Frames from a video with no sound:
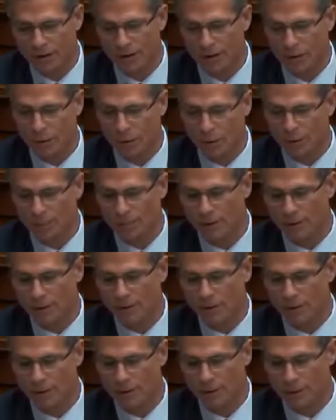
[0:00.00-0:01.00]
for all
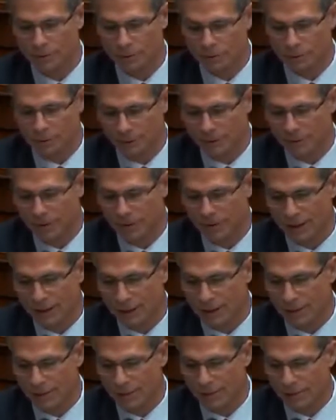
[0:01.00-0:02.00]
Americans to achieve
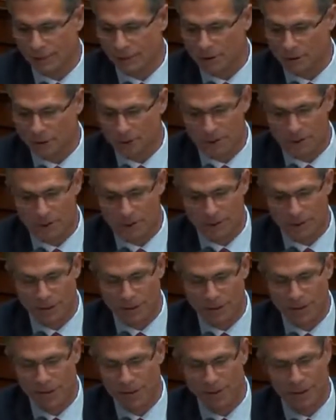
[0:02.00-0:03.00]
economic
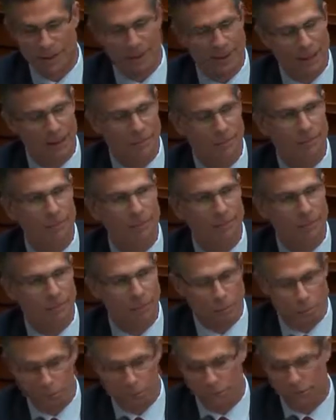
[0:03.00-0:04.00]
prosperity and help
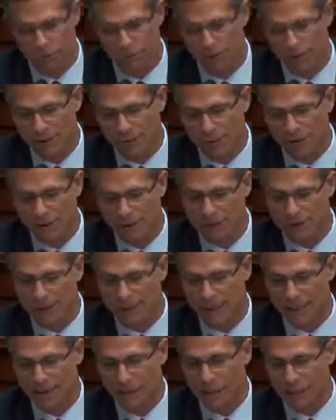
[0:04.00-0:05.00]
improve
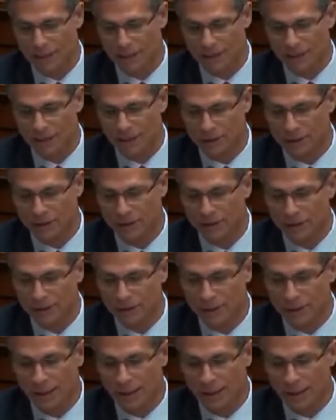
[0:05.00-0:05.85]
family-sustaining wages.